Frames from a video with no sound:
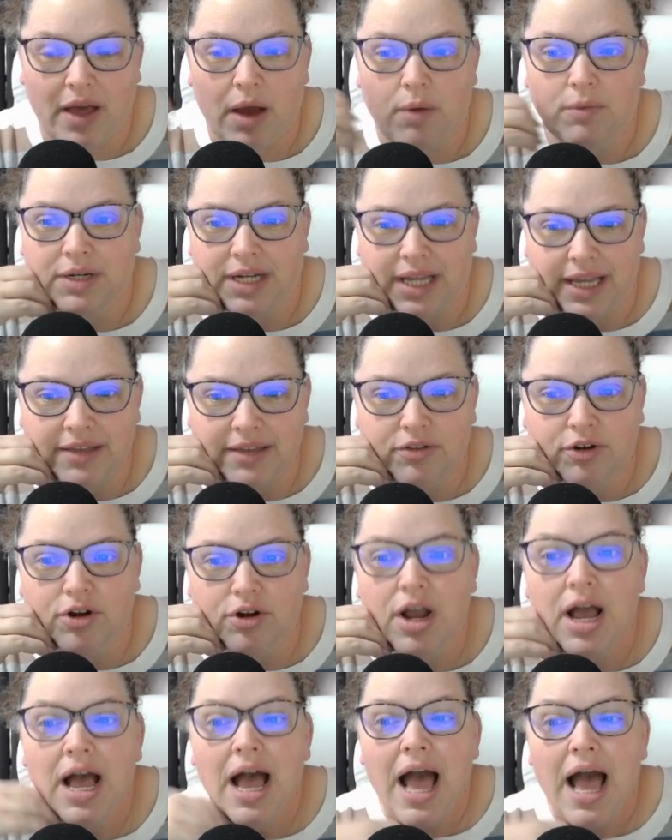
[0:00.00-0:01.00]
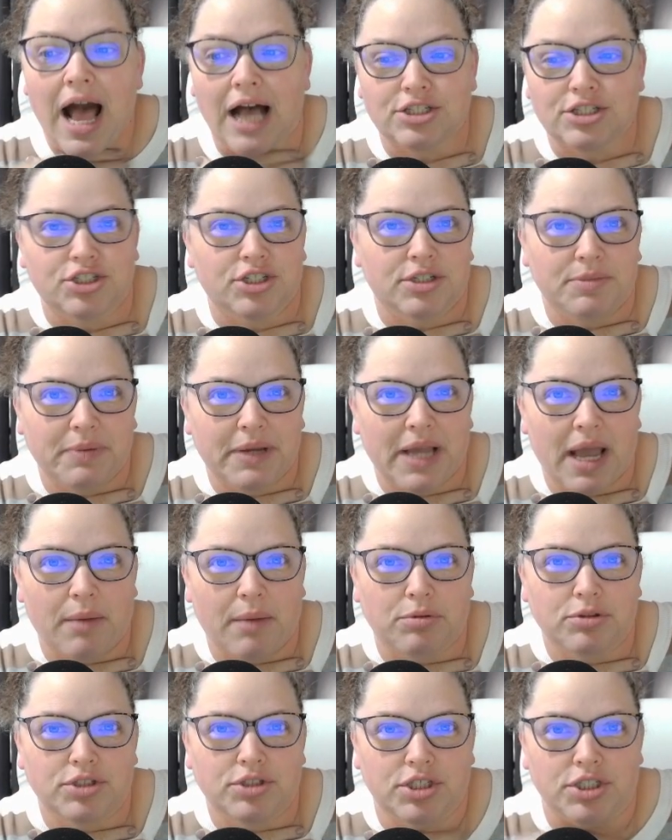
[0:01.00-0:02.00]
one either. I should be
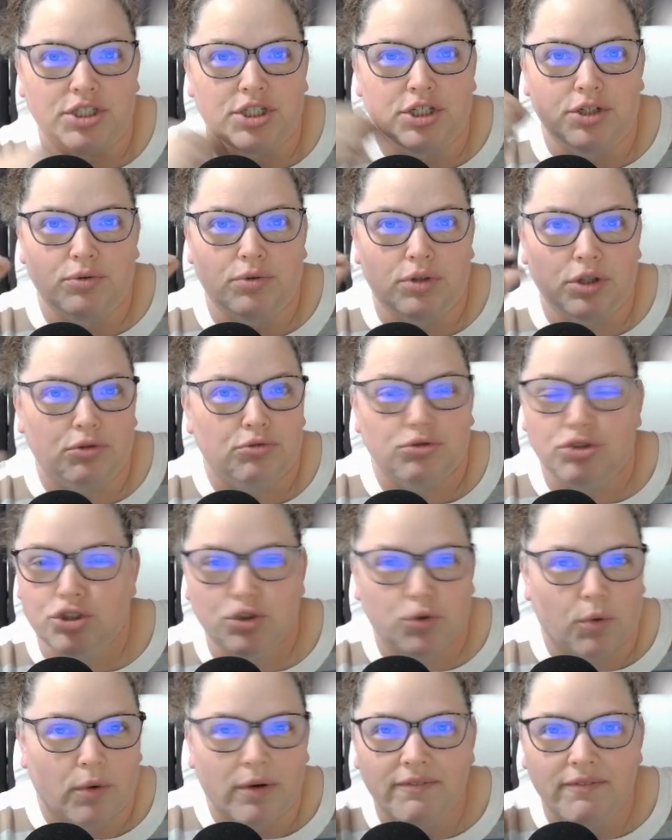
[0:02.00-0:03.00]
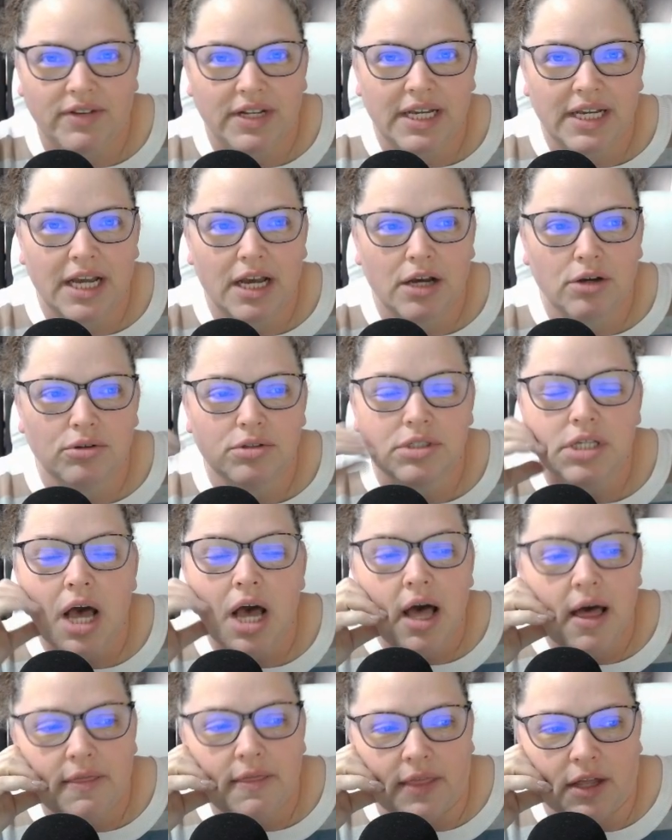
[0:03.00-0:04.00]
able to do little short videos
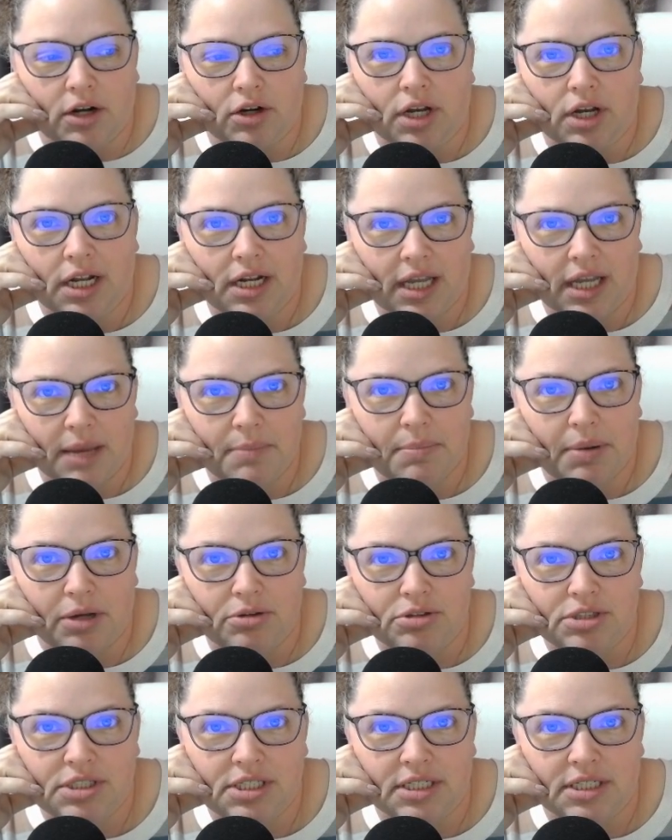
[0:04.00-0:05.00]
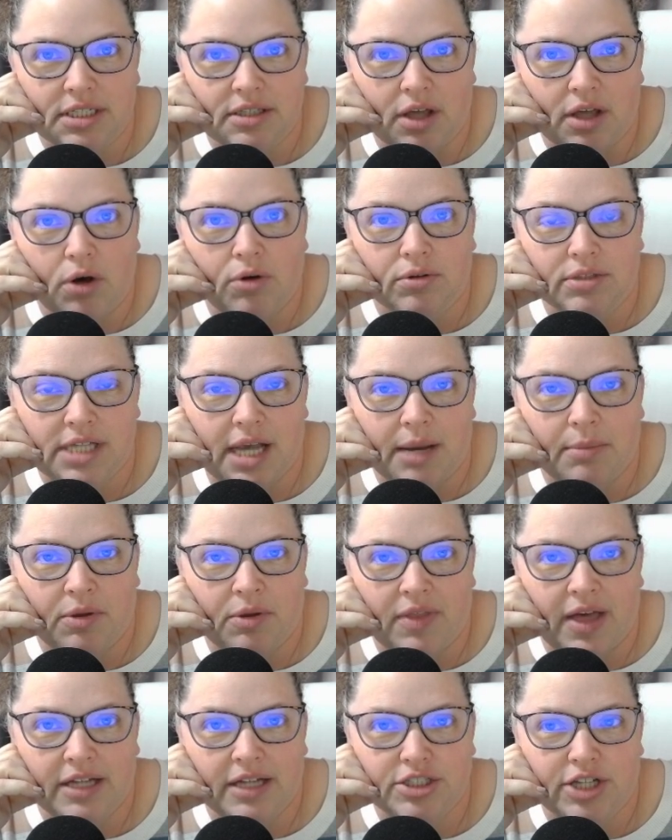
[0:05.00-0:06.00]
that are going to get posted the whole time on
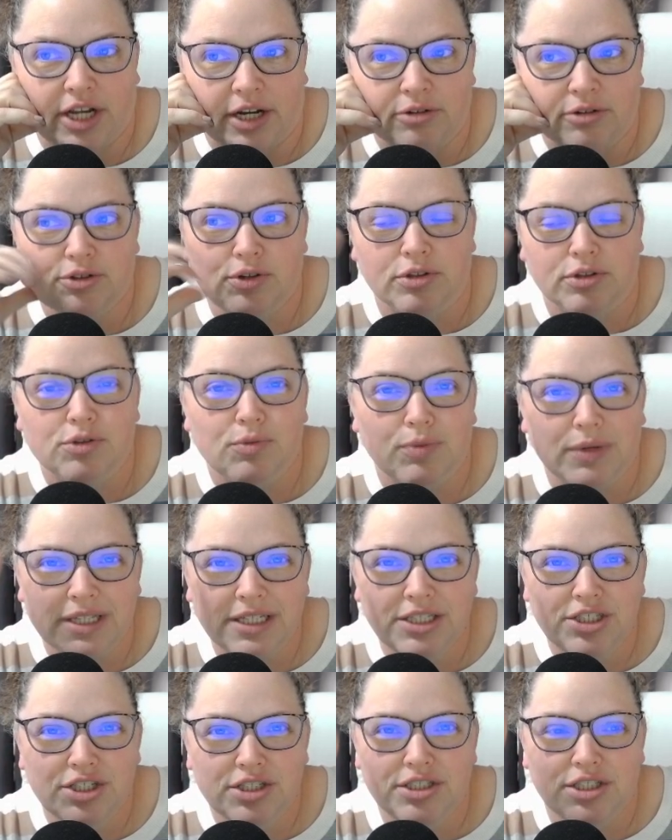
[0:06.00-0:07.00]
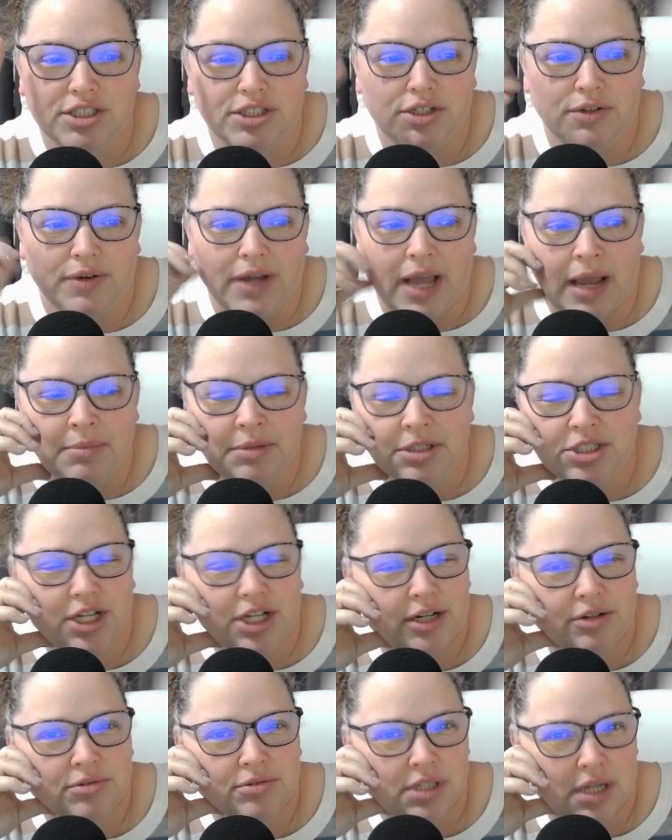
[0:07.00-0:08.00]
that channel. So it's really just the 2 gaming
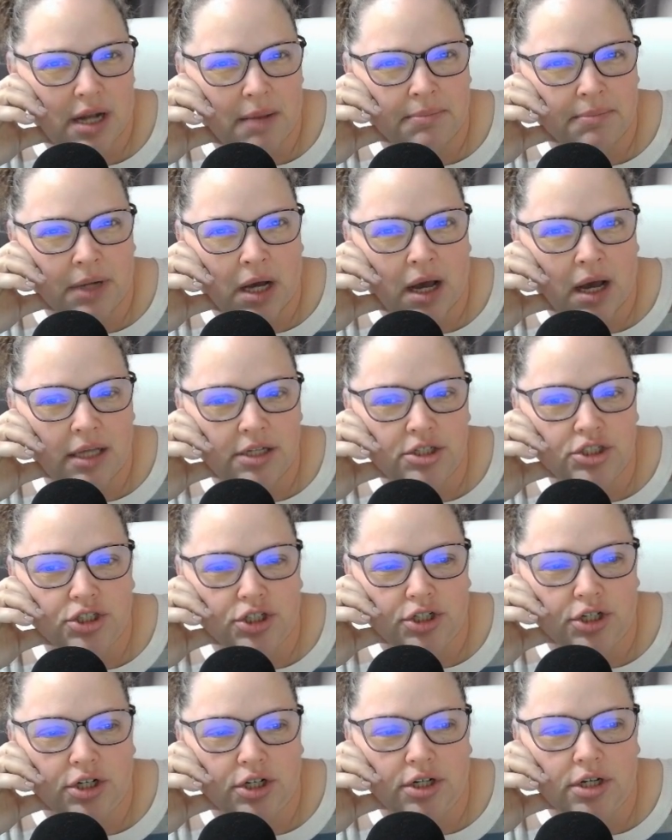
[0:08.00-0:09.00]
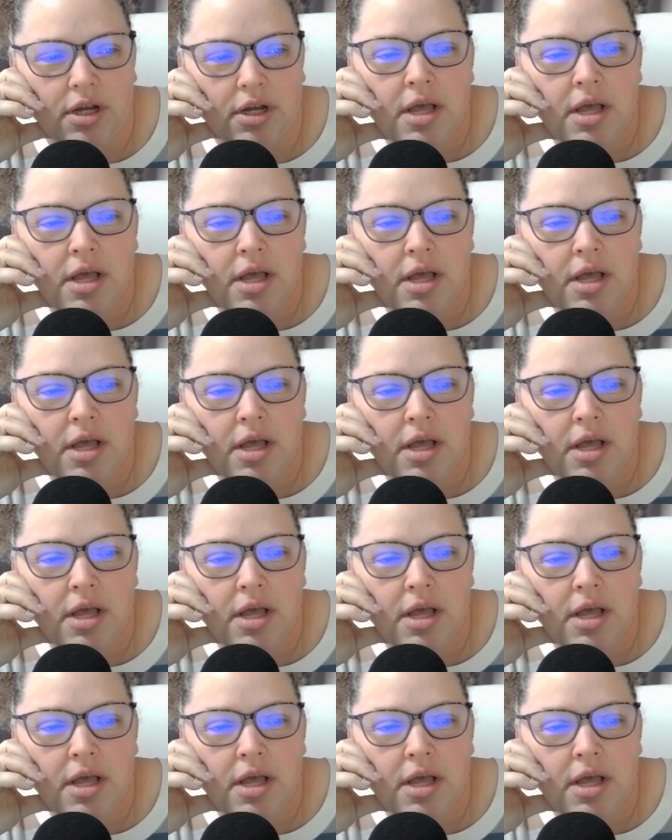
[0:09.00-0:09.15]
channels that I'm not sure